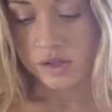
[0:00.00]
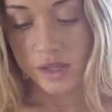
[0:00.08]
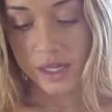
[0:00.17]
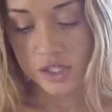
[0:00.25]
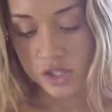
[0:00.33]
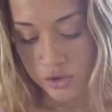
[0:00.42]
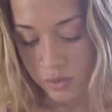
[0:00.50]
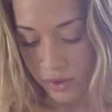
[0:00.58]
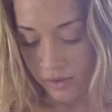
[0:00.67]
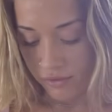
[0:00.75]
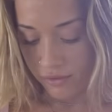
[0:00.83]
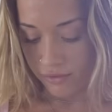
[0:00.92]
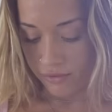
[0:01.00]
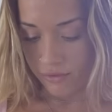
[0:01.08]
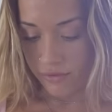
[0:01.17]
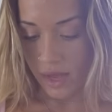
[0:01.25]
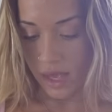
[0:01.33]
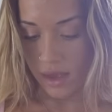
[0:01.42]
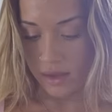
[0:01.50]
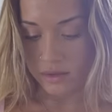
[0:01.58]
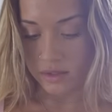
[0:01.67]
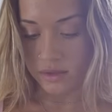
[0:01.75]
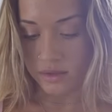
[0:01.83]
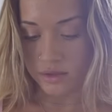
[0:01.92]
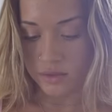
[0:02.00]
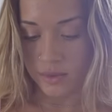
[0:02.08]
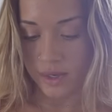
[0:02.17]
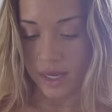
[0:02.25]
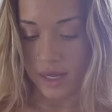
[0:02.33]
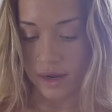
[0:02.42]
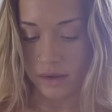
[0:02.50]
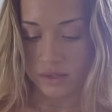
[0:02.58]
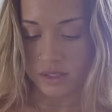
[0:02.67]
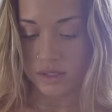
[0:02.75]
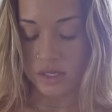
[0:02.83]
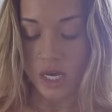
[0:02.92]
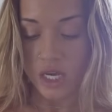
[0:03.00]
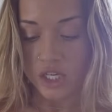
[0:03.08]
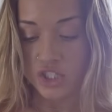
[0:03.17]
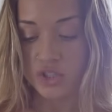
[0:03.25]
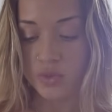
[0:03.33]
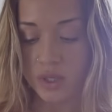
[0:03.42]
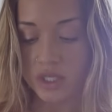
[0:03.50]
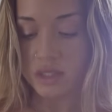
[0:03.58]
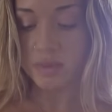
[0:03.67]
So that's 2.8 ounces, because you want it